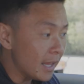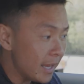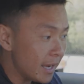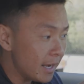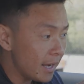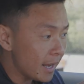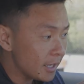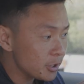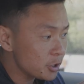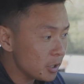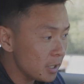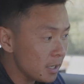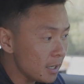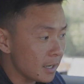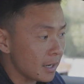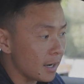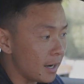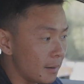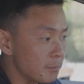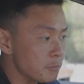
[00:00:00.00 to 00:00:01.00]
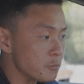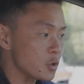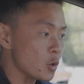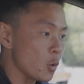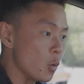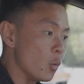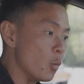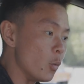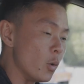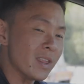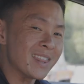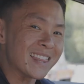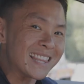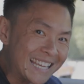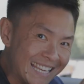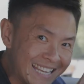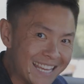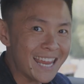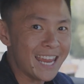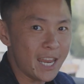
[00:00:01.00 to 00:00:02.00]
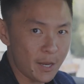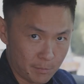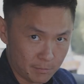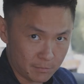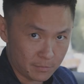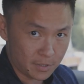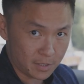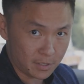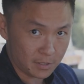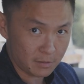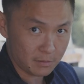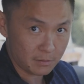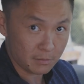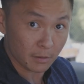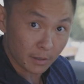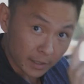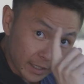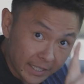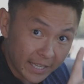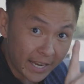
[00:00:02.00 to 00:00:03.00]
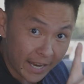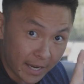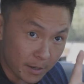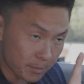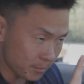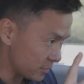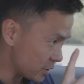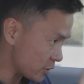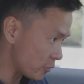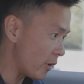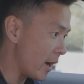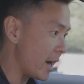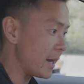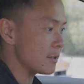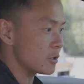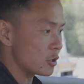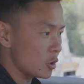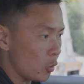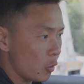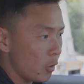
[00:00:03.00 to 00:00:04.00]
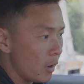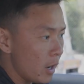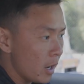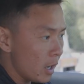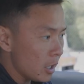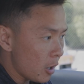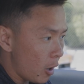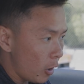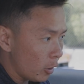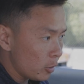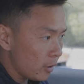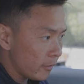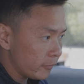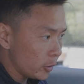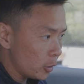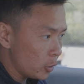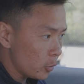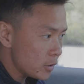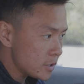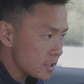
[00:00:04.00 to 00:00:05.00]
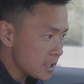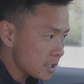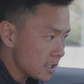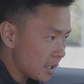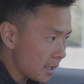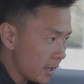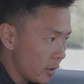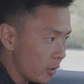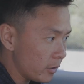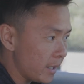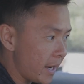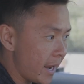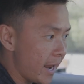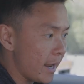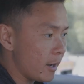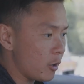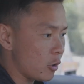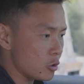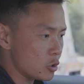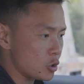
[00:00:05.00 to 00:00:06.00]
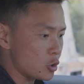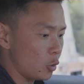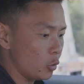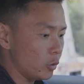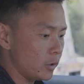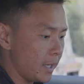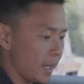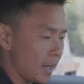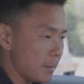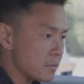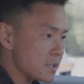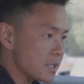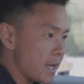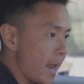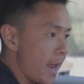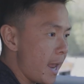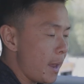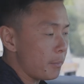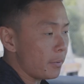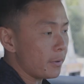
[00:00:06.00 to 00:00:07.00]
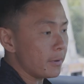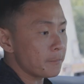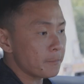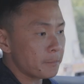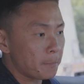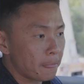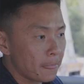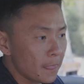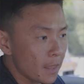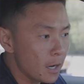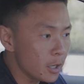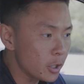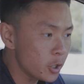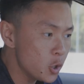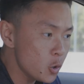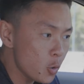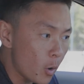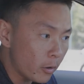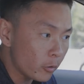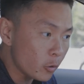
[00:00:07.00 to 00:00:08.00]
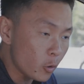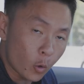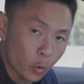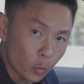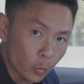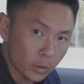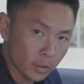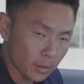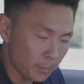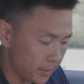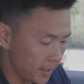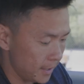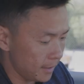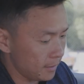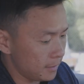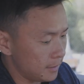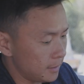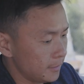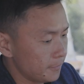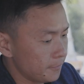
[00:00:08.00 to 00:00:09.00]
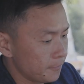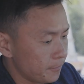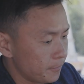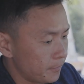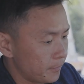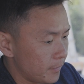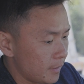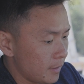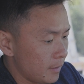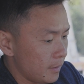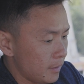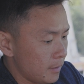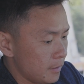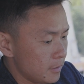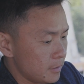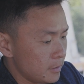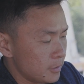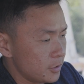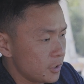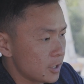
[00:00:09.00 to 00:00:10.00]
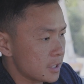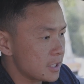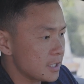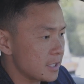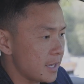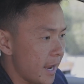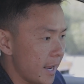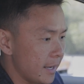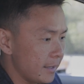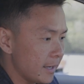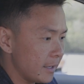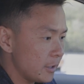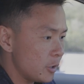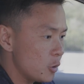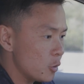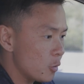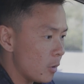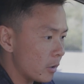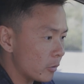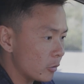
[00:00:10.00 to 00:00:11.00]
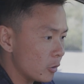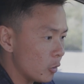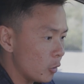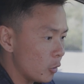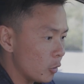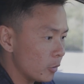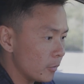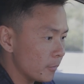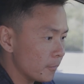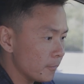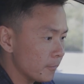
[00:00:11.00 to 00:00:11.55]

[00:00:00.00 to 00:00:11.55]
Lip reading: It actually comes with games. Games, right? So all you have to do is just click on the Air Console Games app. A QR code will appear. Just scan that QR code,